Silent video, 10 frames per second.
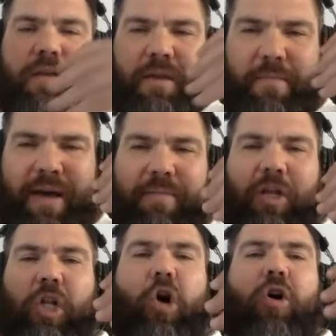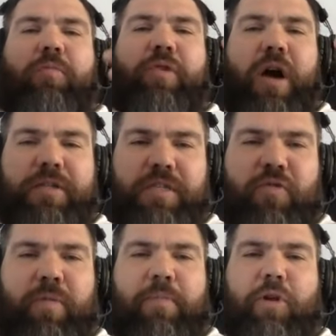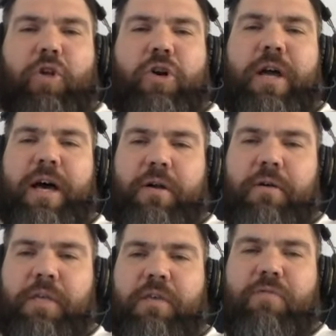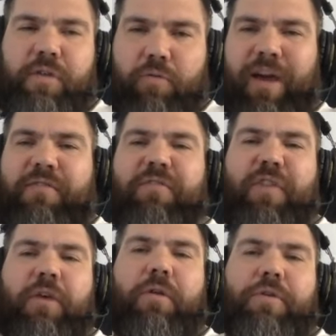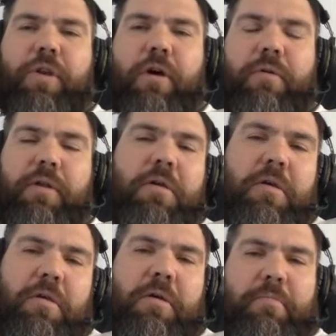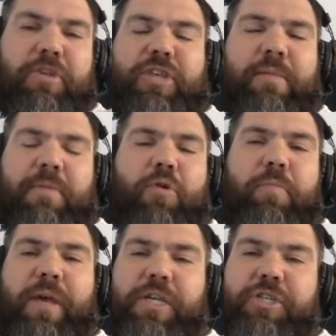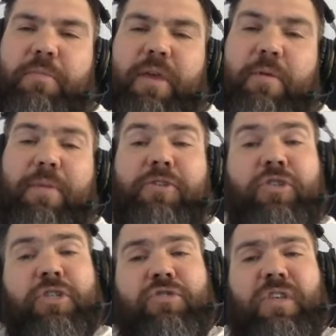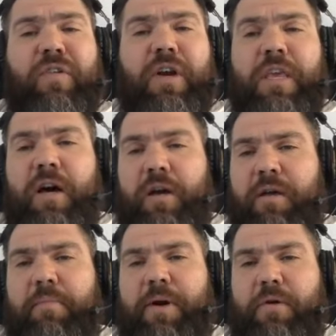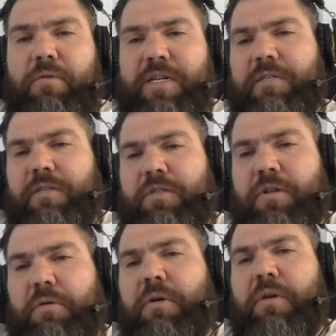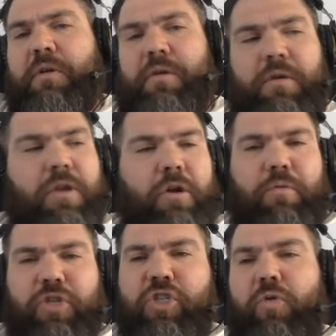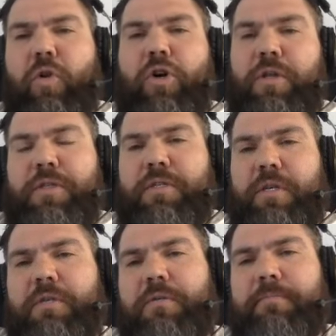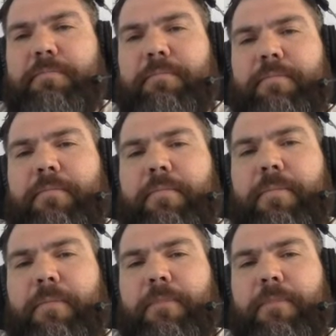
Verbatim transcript: It might be a long process for people to learn how to give you the right feel, you know, and mm-hmm. you just got to be more patient maybe. But jiu-jitsu is very young compared to wrestling. So, you know, we're still learning these things. For sure.